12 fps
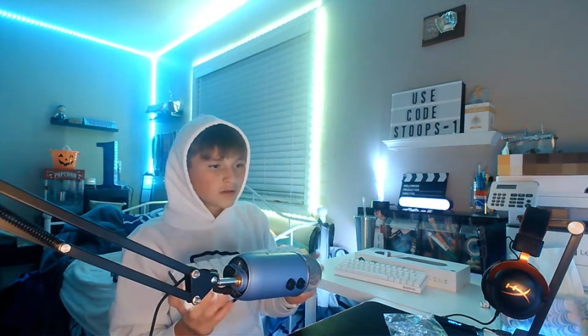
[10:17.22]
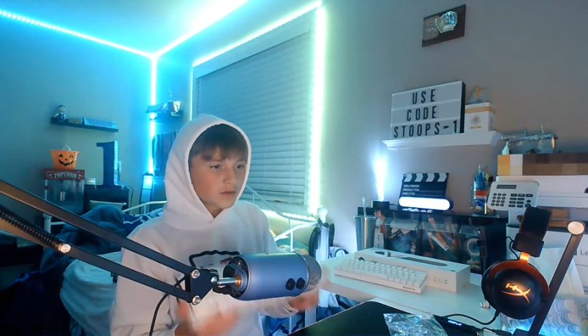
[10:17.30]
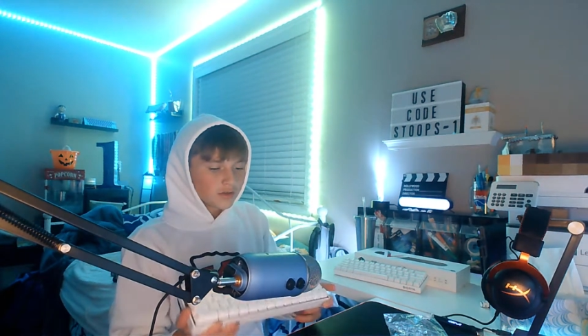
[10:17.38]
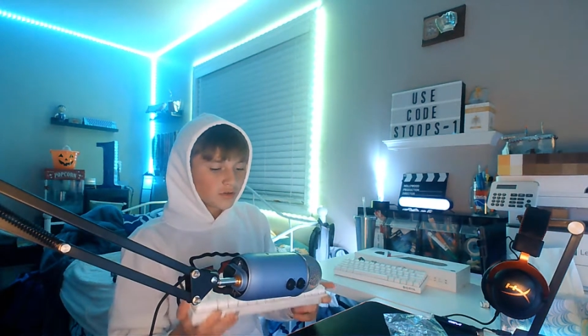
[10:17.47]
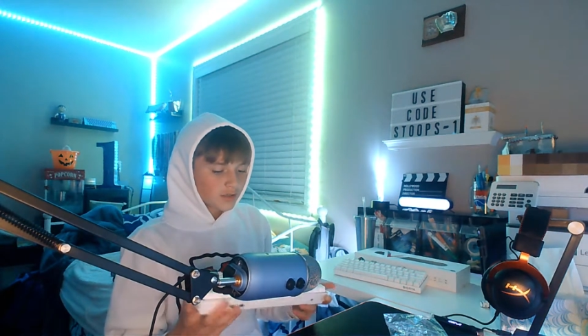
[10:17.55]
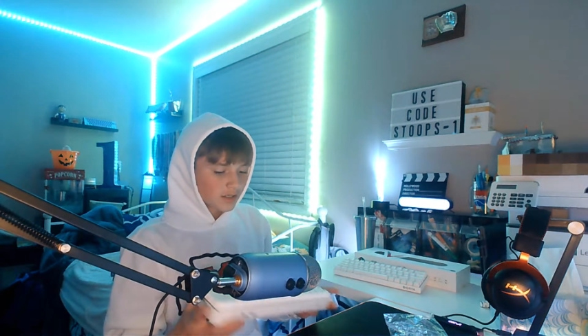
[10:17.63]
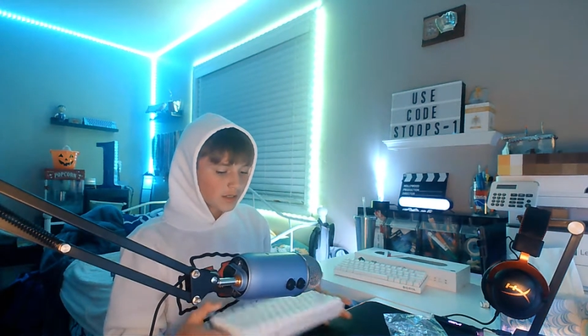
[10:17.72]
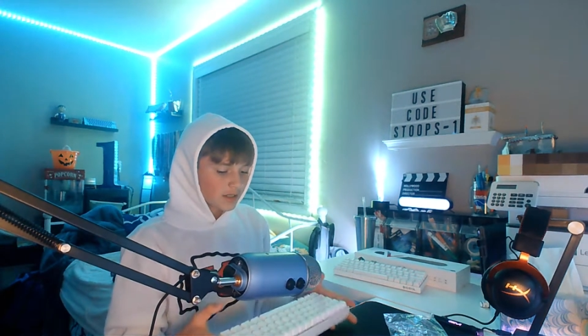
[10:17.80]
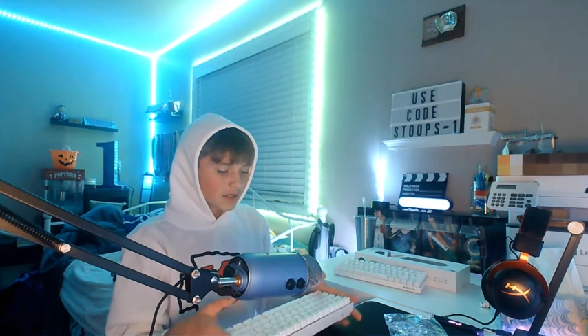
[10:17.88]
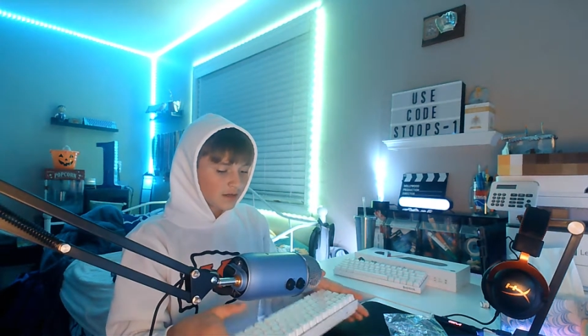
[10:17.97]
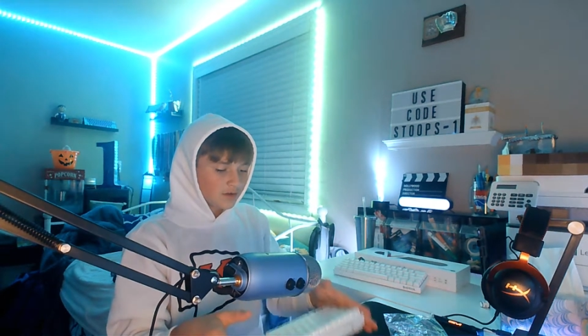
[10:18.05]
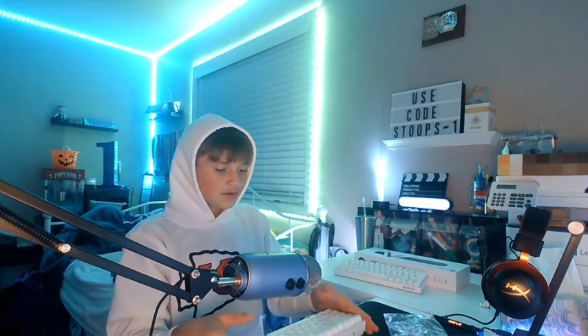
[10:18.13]
you can kind of
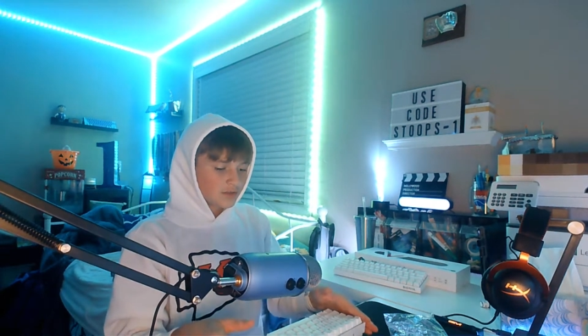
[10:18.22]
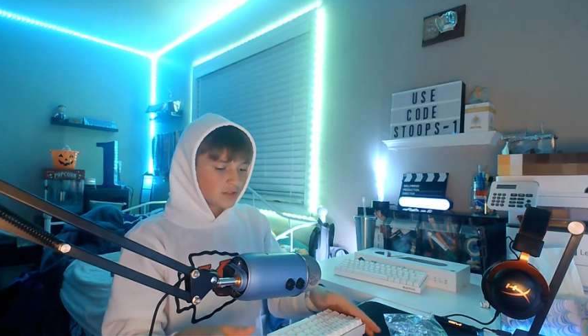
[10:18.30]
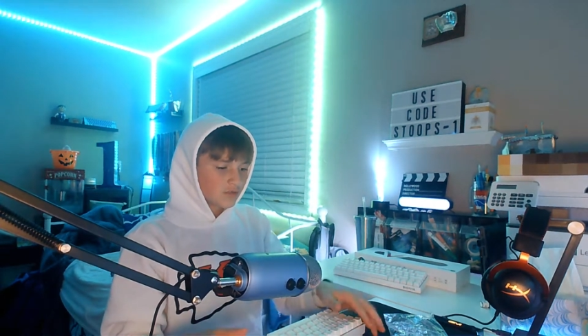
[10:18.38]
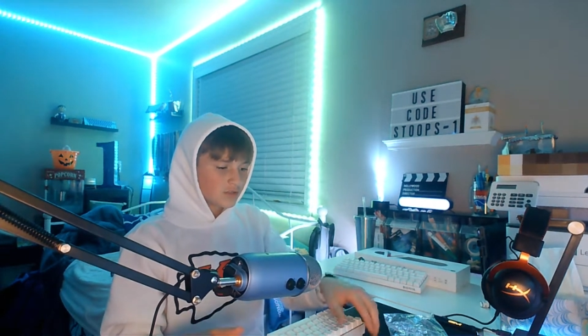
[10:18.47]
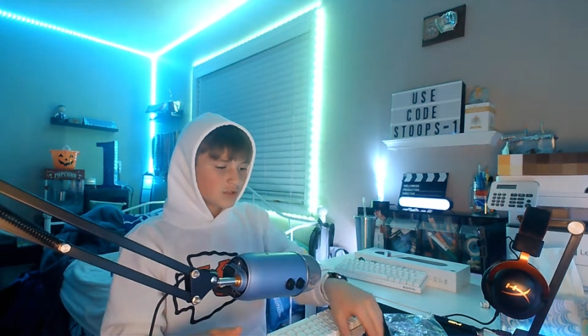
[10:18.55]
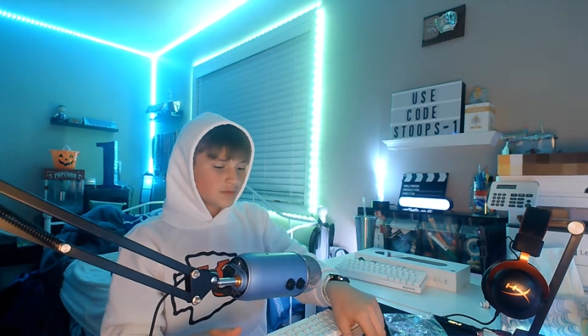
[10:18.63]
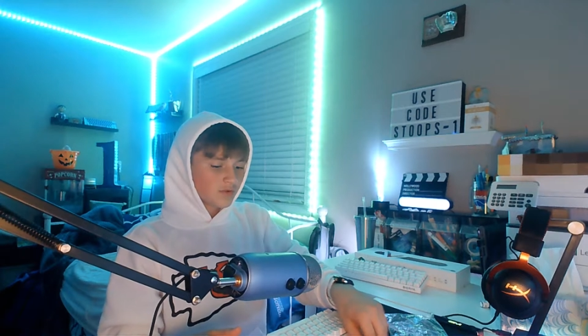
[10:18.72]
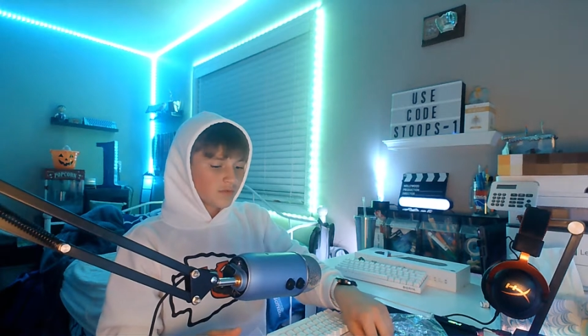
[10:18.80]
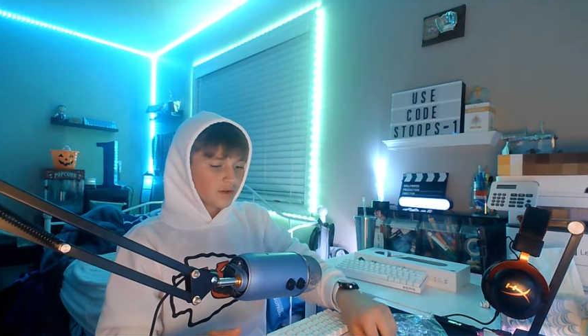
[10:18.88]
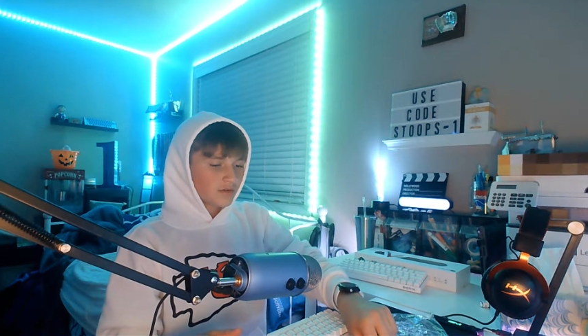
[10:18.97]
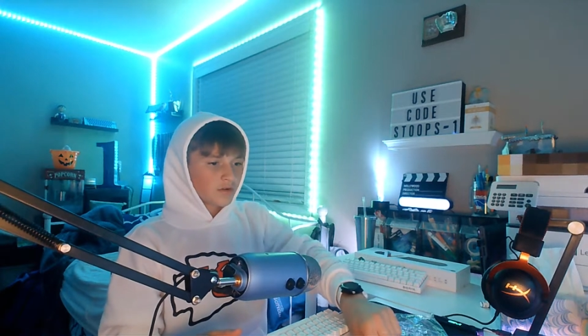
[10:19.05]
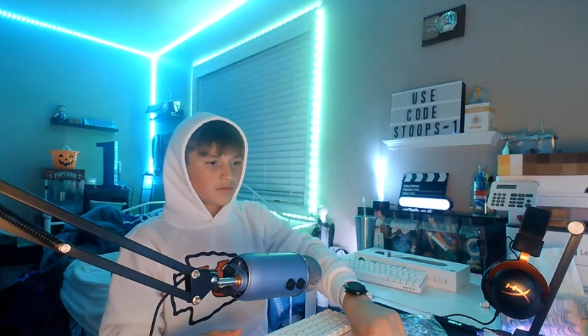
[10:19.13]
hear the switches move.
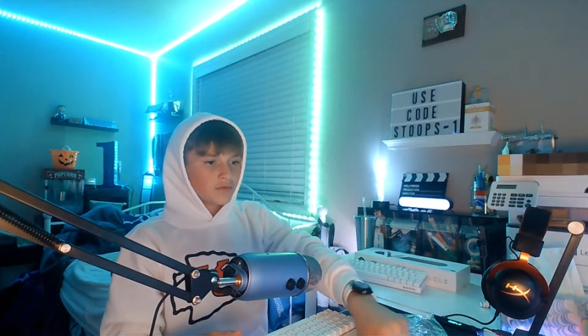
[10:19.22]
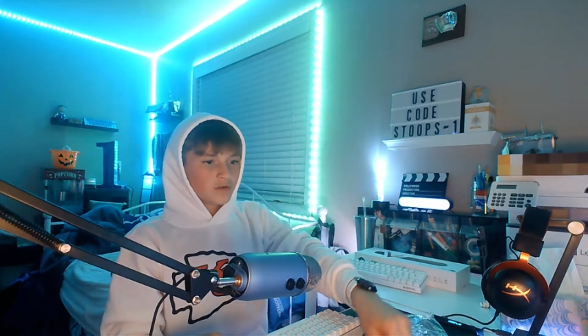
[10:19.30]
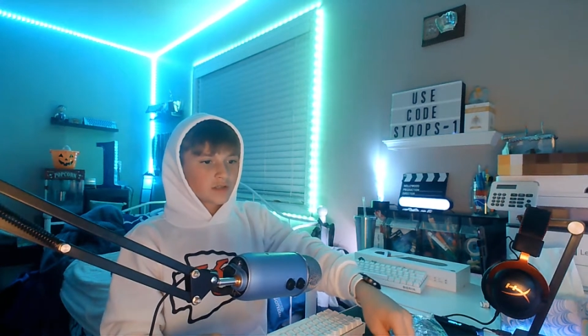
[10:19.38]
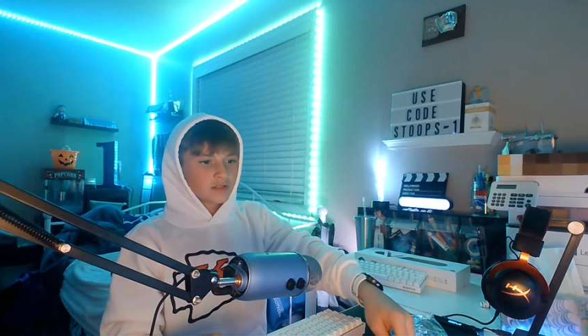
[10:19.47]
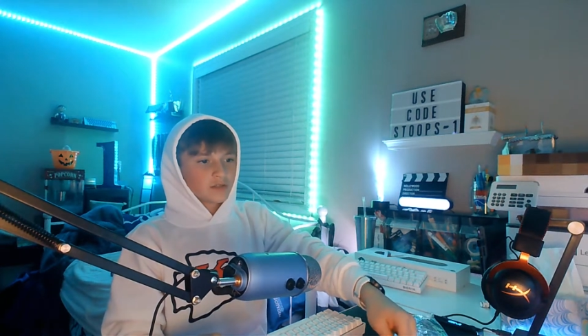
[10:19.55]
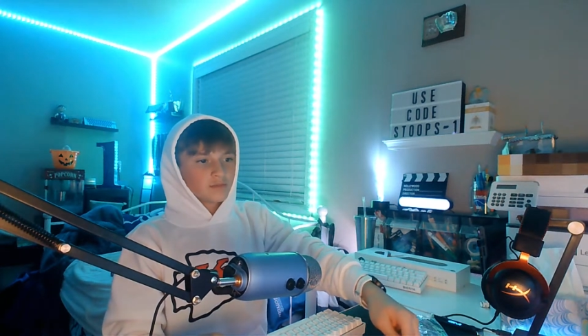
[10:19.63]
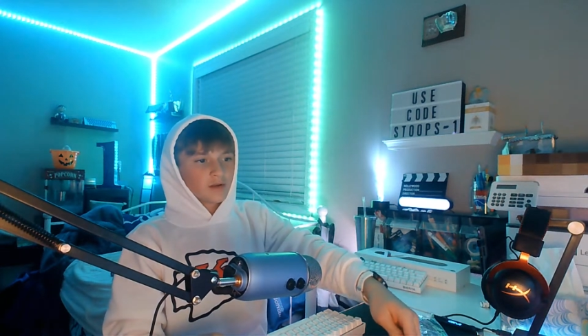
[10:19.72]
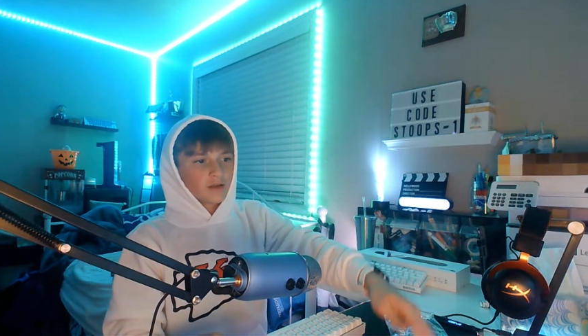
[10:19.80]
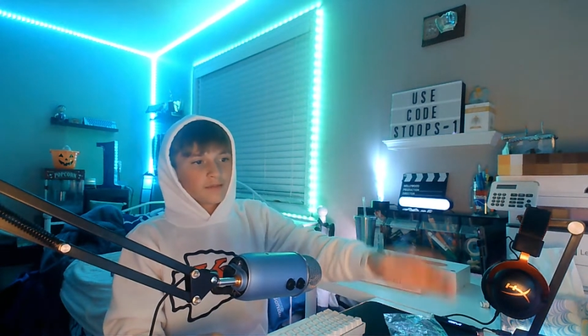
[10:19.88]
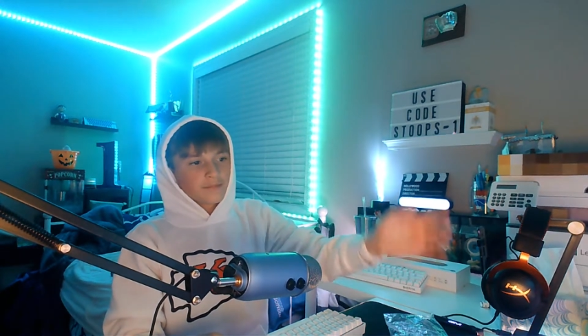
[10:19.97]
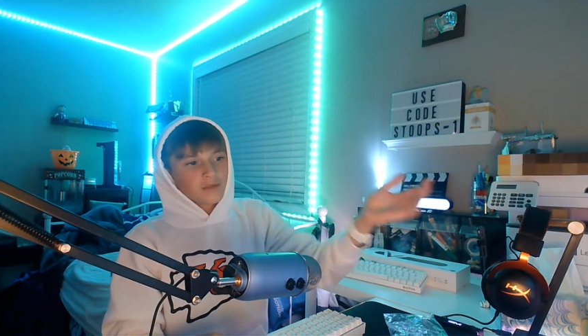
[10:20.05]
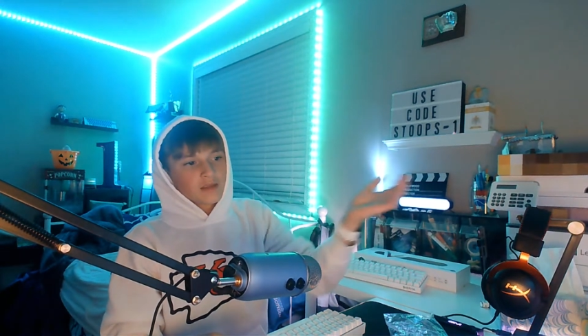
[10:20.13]
I don't know if you guys could, but
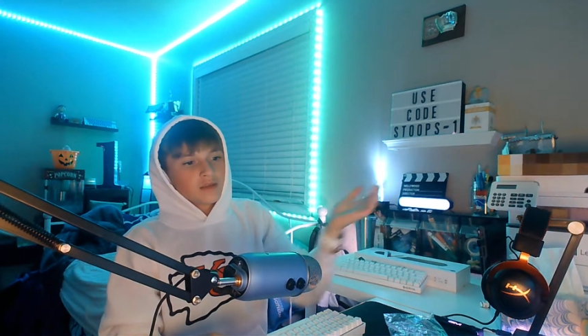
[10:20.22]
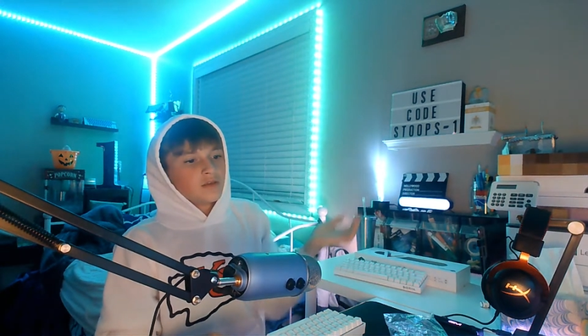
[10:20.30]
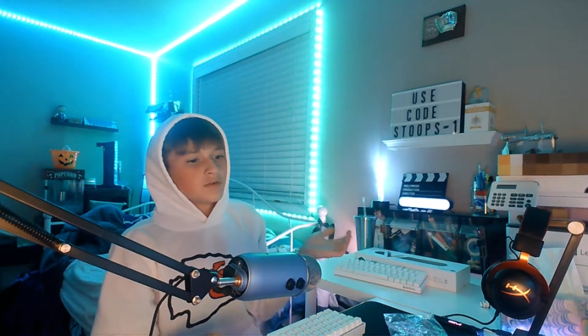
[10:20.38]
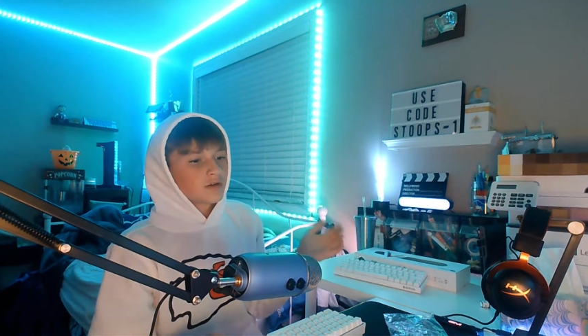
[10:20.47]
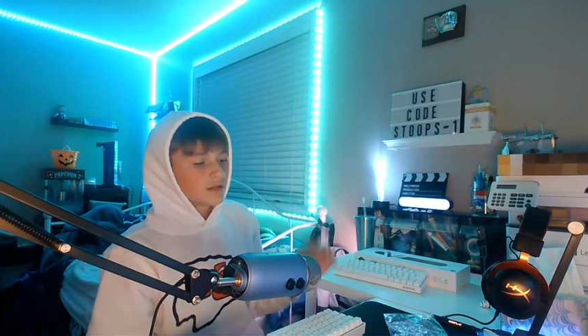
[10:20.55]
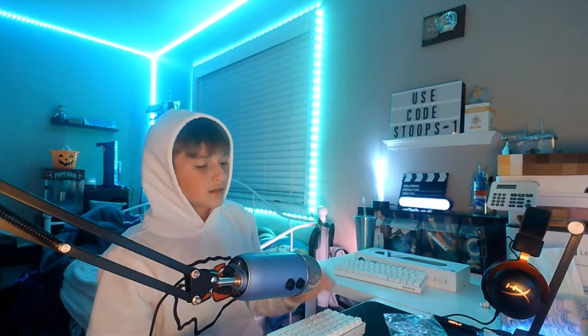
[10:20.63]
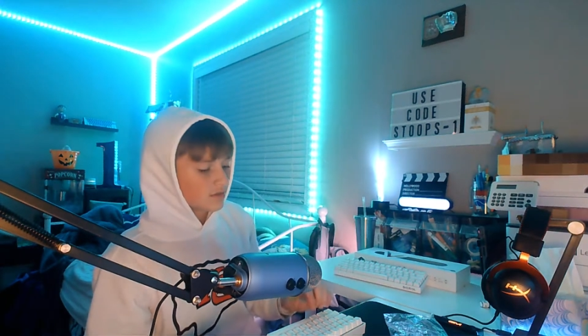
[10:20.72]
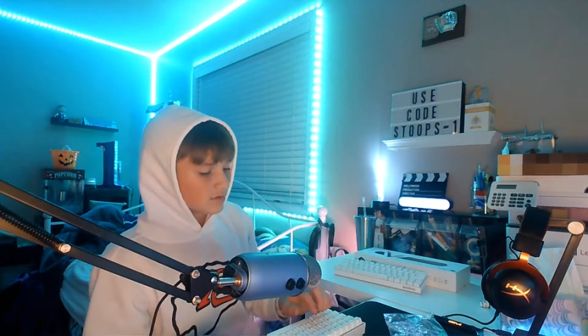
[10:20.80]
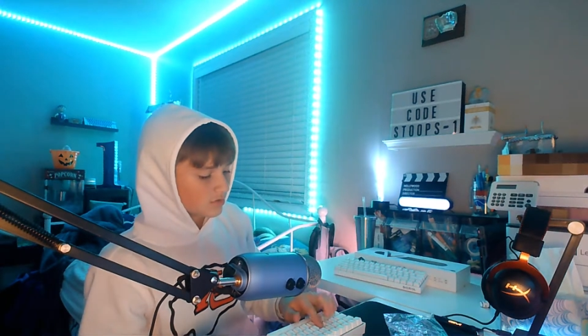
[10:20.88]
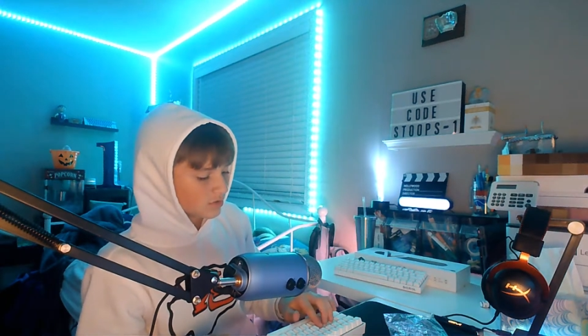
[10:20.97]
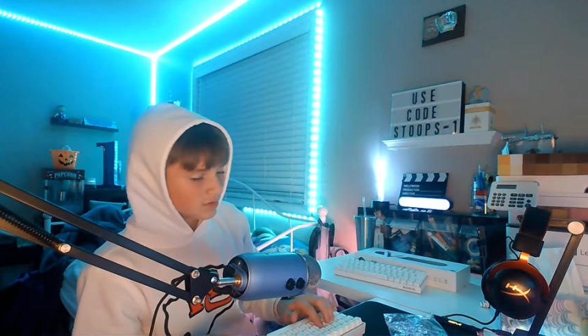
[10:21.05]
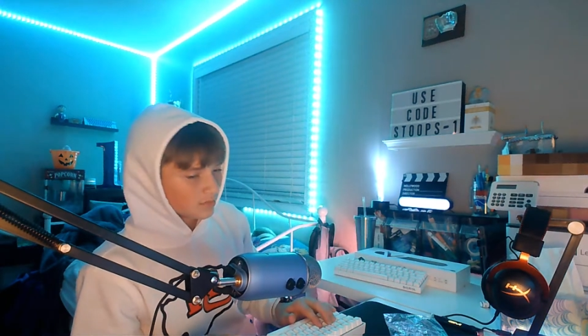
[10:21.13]
you can kind of hear the
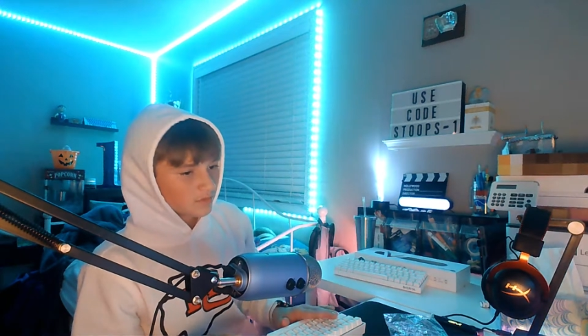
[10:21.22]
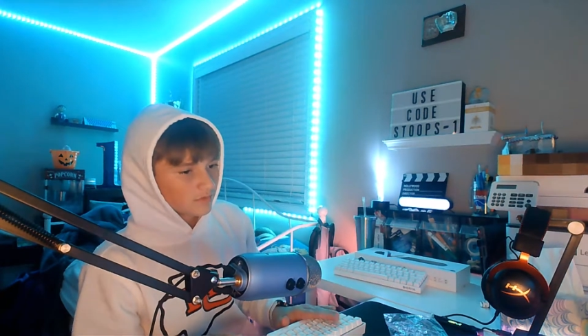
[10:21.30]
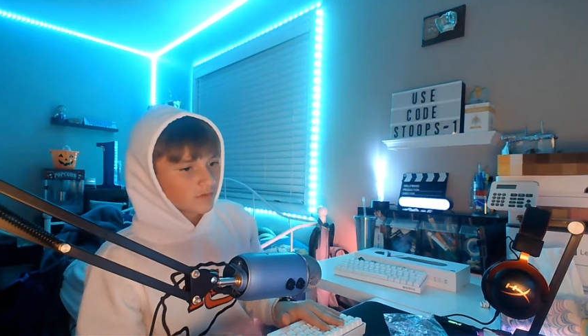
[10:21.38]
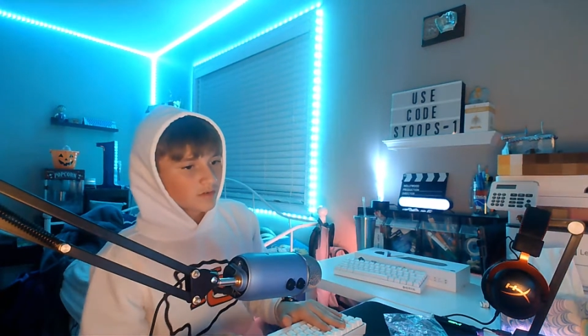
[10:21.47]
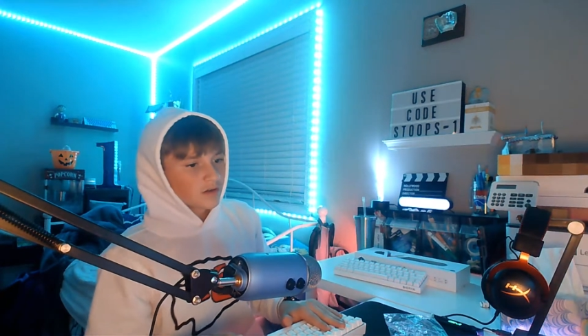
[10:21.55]
switches move.